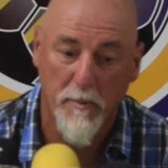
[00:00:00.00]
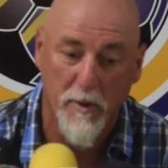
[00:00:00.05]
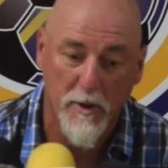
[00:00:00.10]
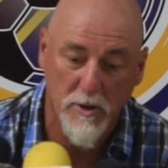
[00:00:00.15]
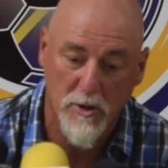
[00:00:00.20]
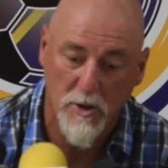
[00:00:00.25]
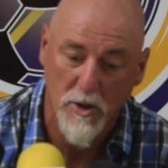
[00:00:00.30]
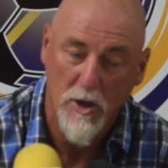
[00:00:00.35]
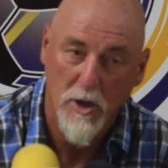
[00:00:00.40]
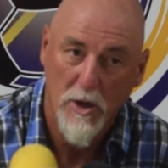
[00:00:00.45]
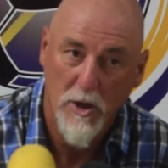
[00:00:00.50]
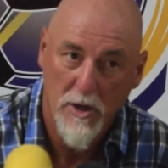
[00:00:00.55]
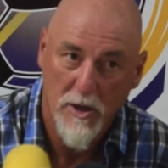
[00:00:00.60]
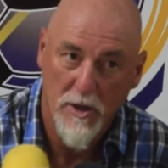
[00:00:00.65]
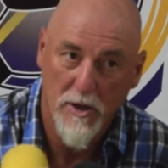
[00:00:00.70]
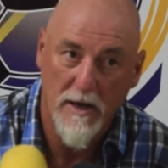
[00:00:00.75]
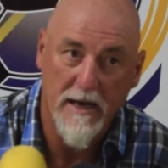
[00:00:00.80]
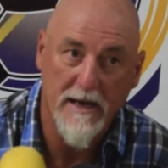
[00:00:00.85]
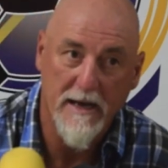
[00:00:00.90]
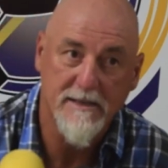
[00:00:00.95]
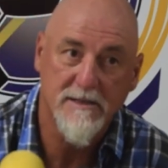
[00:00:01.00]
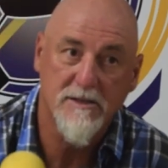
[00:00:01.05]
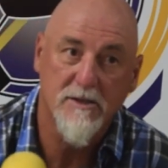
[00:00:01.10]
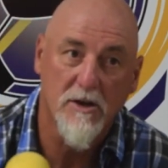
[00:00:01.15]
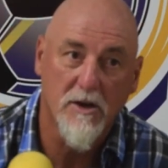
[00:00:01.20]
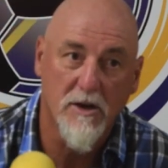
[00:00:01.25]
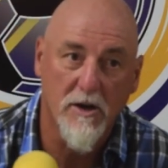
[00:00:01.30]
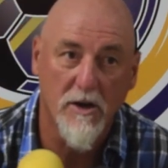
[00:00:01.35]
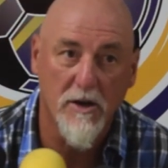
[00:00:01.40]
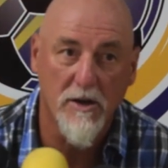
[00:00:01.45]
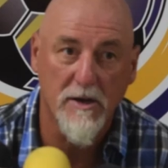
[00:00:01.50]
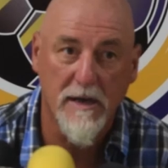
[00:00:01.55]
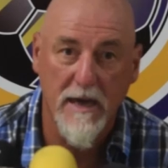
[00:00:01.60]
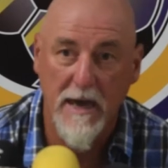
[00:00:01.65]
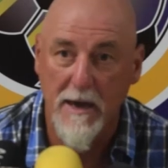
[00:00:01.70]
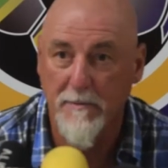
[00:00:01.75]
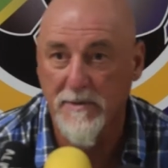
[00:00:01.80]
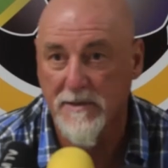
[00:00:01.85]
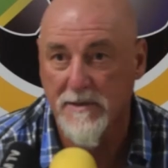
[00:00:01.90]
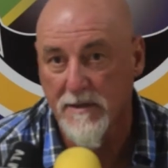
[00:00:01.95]
But the last
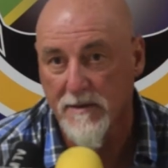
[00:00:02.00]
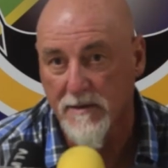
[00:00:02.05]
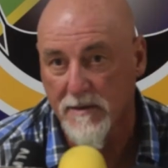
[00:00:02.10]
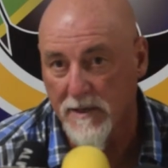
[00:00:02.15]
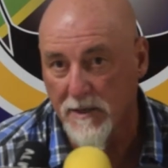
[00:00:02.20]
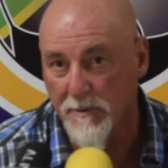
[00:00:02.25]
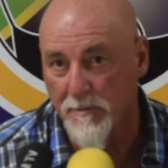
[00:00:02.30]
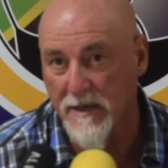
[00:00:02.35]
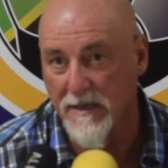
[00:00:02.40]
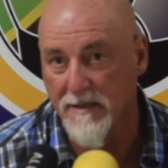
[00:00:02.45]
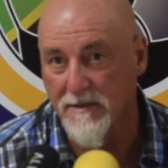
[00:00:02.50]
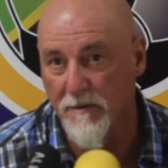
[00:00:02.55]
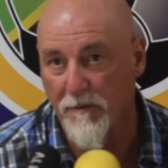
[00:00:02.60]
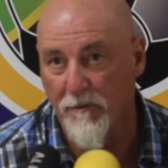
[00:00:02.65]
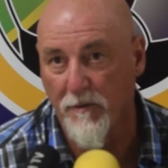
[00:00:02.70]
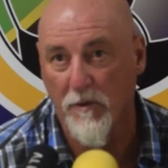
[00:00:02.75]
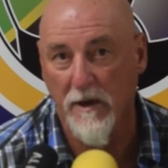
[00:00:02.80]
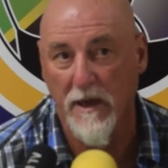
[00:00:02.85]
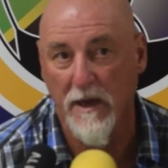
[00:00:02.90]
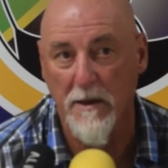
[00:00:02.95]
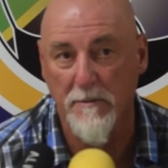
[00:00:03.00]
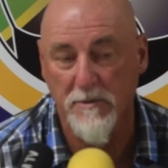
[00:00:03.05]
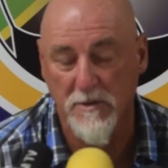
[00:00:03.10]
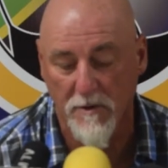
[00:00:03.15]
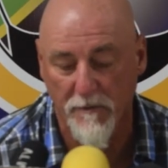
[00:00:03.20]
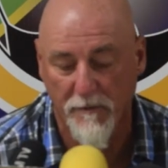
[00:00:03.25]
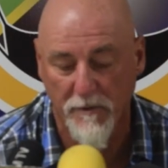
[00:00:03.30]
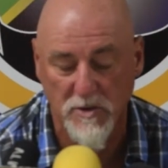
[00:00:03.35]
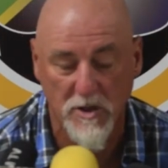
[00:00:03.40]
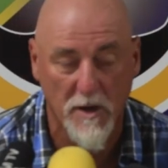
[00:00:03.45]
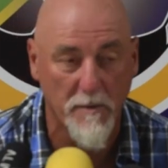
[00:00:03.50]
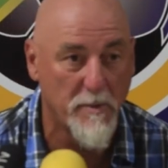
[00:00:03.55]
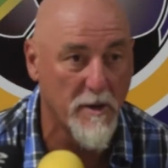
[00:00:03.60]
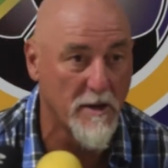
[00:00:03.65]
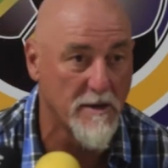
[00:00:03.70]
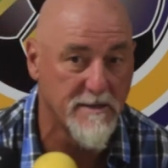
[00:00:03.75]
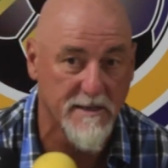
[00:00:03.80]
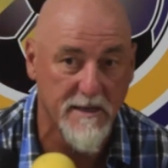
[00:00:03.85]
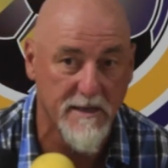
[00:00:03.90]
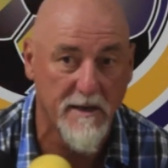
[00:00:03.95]
games, it means the 4 games of
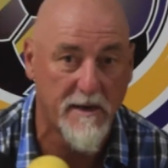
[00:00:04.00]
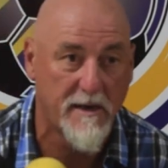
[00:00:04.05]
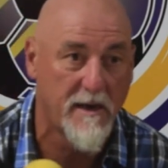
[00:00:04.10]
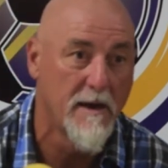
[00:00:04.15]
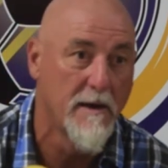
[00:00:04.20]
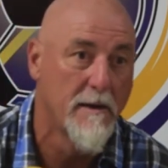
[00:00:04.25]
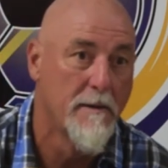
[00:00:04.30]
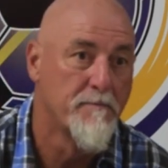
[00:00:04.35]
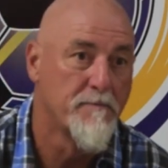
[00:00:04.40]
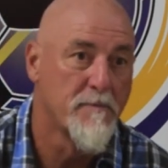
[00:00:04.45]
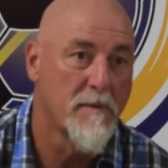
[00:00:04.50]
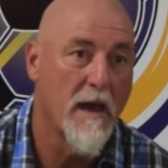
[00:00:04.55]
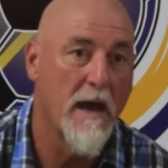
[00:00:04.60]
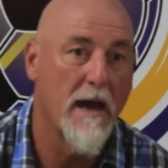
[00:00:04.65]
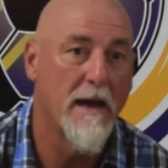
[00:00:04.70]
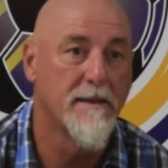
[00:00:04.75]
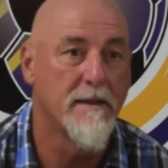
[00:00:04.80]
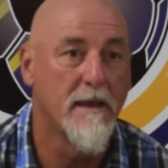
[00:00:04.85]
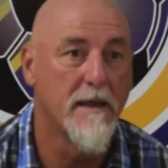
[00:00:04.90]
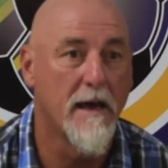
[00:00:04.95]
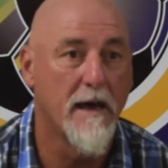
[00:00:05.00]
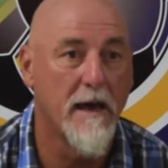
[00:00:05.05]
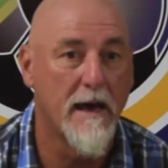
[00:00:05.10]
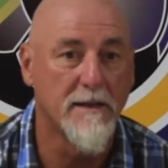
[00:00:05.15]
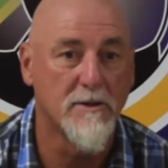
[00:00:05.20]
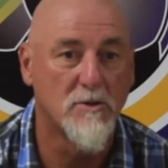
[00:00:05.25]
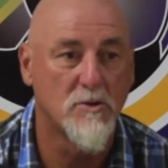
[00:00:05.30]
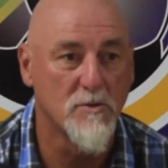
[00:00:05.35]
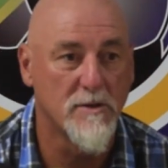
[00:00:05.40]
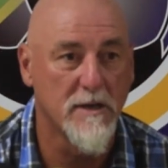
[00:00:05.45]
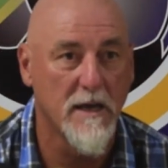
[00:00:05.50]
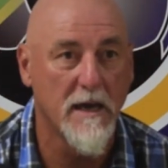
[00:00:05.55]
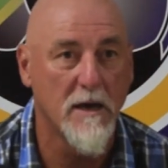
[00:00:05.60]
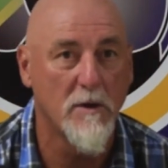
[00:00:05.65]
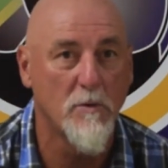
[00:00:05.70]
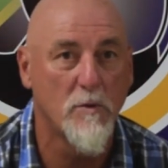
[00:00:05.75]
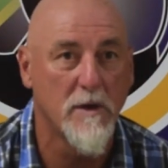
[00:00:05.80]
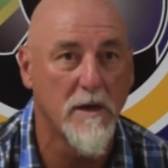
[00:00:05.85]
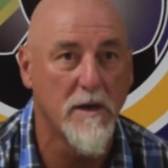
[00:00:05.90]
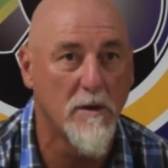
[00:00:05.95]
Champions League, and
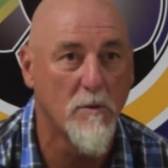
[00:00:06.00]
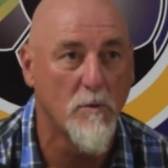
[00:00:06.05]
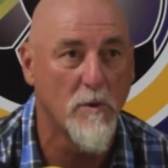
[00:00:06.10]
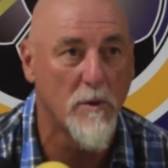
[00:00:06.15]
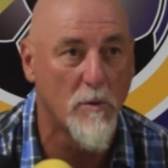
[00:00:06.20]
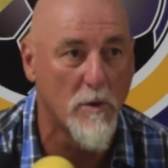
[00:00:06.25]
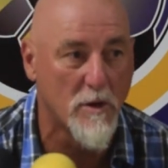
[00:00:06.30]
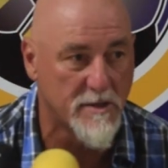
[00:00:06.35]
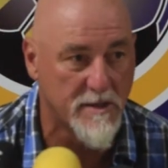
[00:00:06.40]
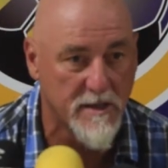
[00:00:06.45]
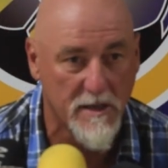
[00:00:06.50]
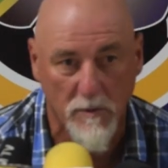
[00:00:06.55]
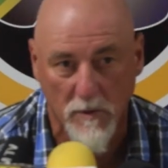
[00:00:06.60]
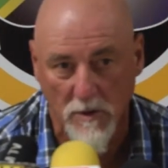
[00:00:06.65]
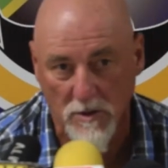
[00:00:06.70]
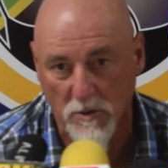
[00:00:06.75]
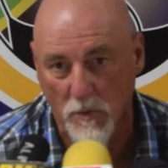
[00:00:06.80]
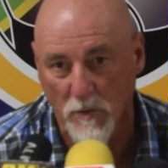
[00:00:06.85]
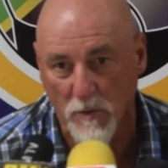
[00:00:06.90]
today we were serious.